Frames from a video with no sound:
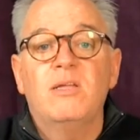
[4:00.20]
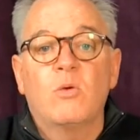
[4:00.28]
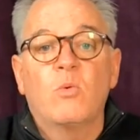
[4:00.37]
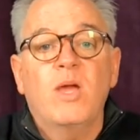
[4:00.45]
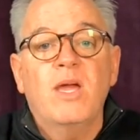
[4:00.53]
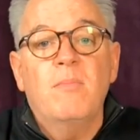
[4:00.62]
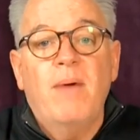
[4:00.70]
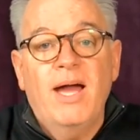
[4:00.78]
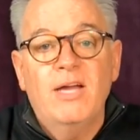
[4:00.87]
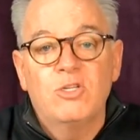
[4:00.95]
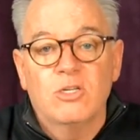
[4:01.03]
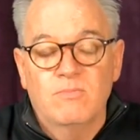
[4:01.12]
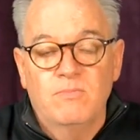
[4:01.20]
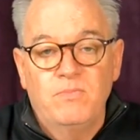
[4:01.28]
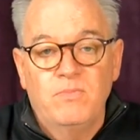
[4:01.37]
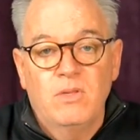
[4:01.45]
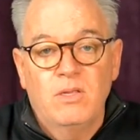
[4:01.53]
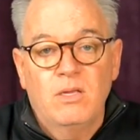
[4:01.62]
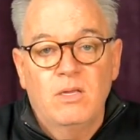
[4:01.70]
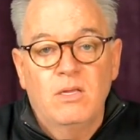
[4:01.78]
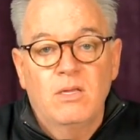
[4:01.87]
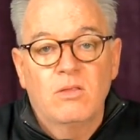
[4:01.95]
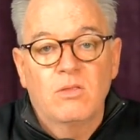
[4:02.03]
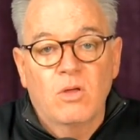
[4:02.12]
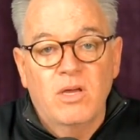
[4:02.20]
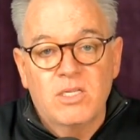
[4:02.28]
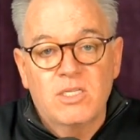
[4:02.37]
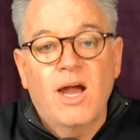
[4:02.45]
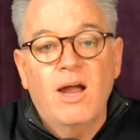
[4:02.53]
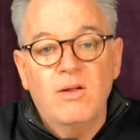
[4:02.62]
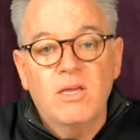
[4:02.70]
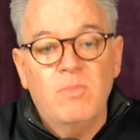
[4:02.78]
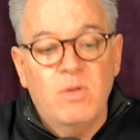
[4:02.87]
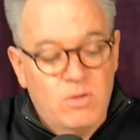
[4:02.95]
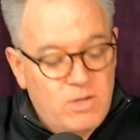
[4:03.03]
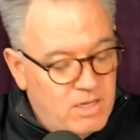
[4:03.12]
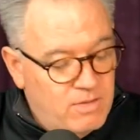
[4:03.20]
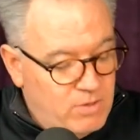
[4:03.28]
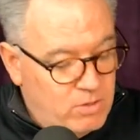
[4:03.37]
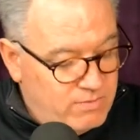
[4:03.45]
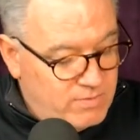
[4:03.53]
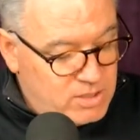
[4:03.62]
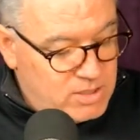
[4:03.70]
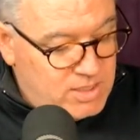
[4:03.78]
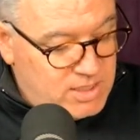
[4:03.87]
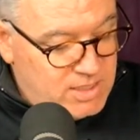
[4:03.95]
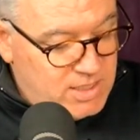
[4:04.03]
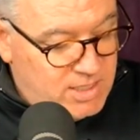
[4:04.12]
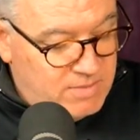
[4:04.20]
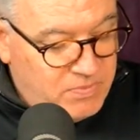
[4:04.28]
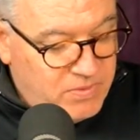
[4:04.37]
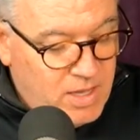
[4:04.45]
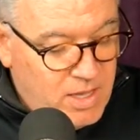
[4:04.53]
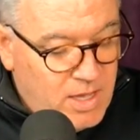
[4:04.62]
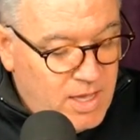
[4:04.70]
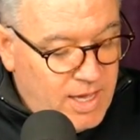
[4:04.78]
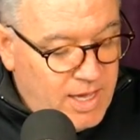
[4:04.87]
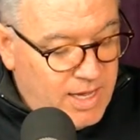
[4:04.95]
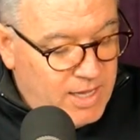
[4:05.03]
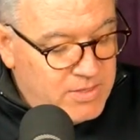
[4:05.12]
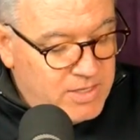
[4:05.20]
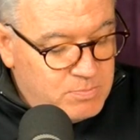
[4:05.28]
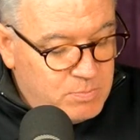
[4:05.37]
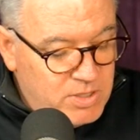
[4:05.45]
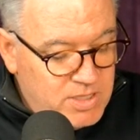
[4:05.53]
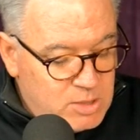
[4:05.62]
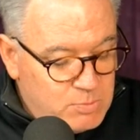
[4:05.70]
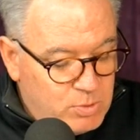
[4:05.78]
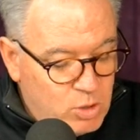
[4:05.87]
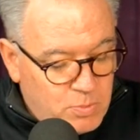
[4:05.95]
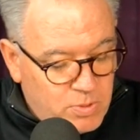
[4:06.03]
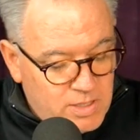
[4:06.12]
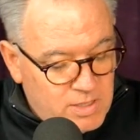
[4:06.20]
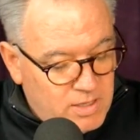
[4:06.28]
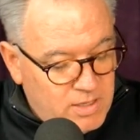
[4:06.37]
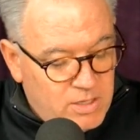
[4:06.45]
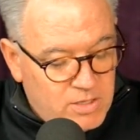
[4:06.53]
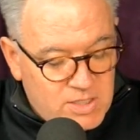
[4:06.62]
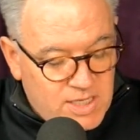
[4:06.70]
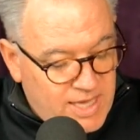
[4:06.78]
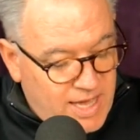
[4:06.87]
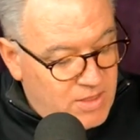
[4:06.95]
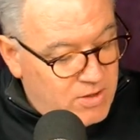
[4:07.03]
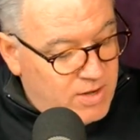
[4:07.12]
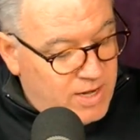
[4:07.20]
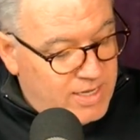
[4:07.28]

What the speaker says: reimagine the entire community of University City. And they put this blueprint, you know, together, and